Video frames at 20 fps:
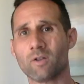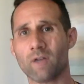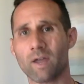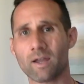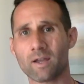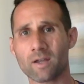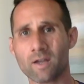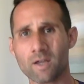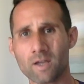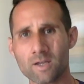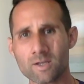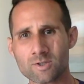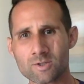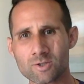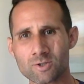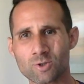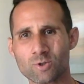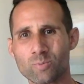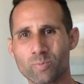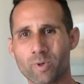like
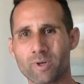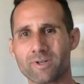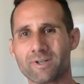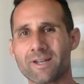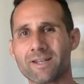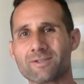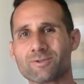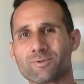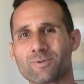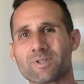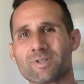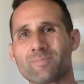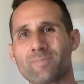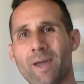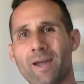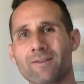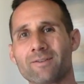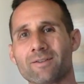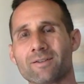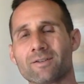super
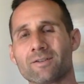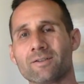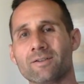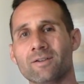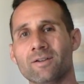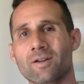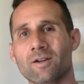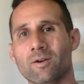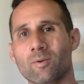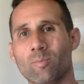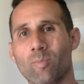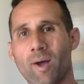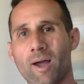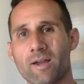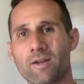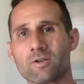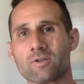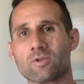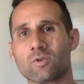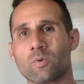disrespected by
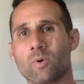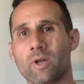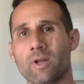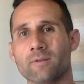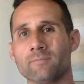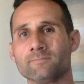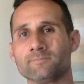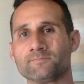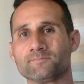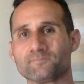your twin?